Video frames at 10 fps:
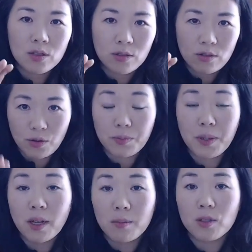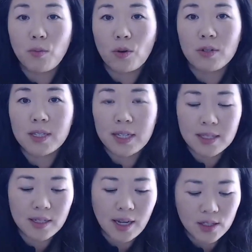so it becomes more
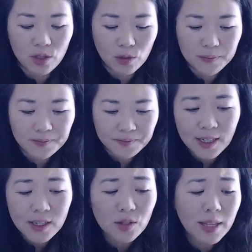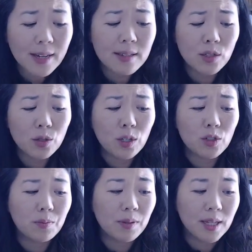sensitized to it. So that is the
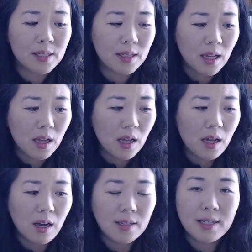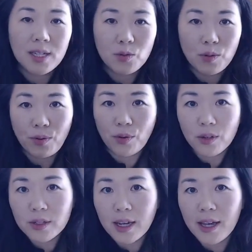200 plus test
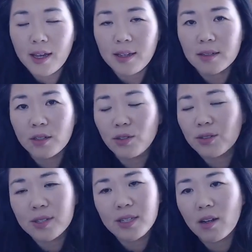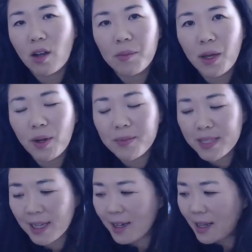report, and you'll see it on my
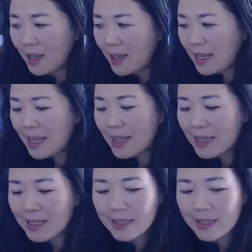website. This